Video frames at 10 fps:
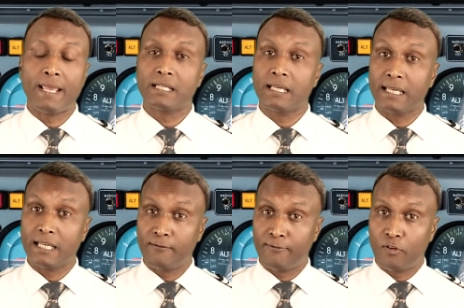to make
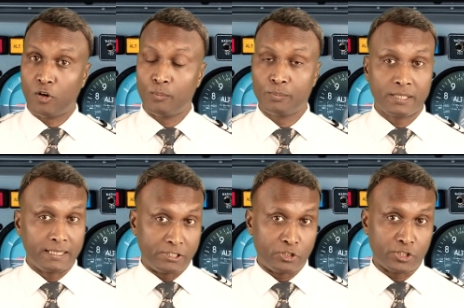informed
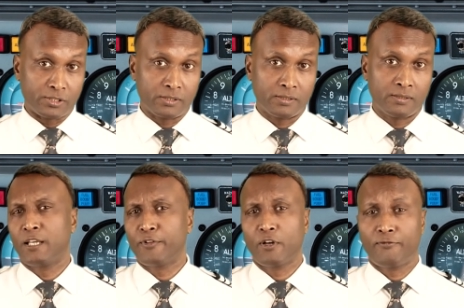decisions.
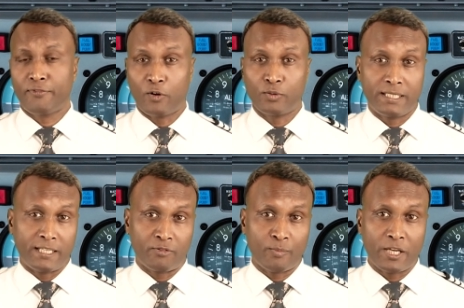If you have found
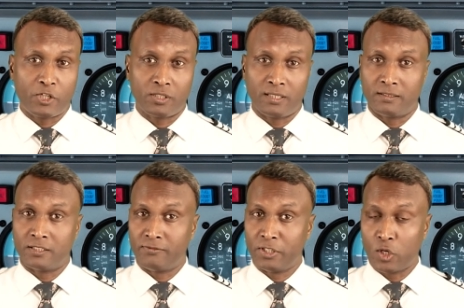the information in
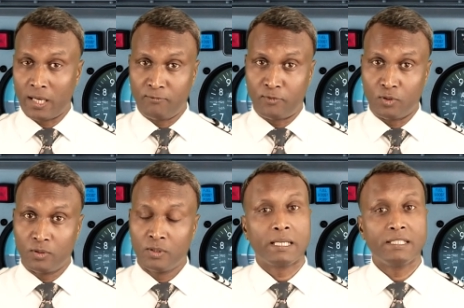this video helpful,
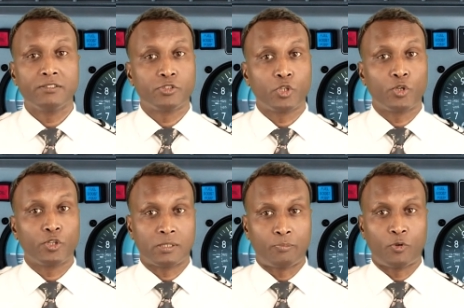please show
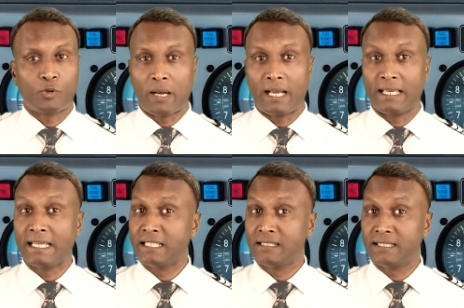your support by
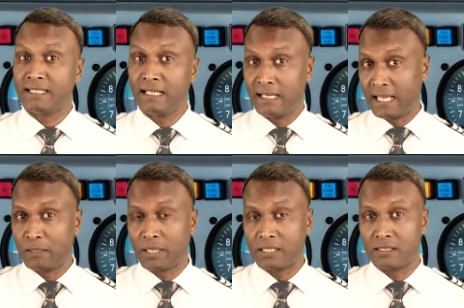hitting the
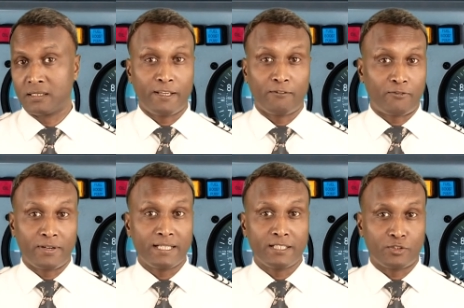like button. Feel
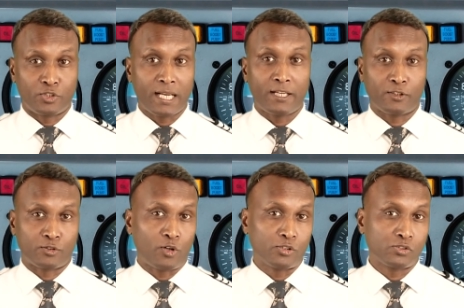free to share your
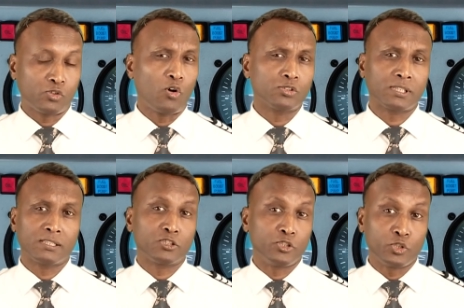thoughts or
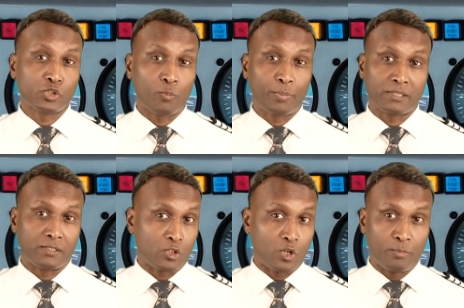suggest new
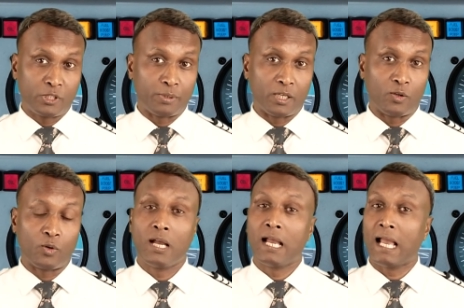topics in the comments
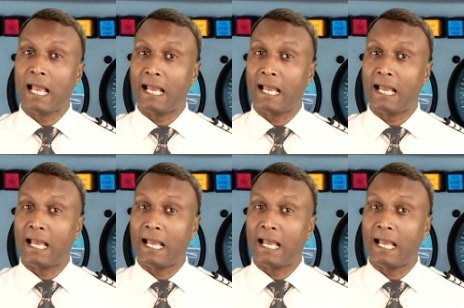below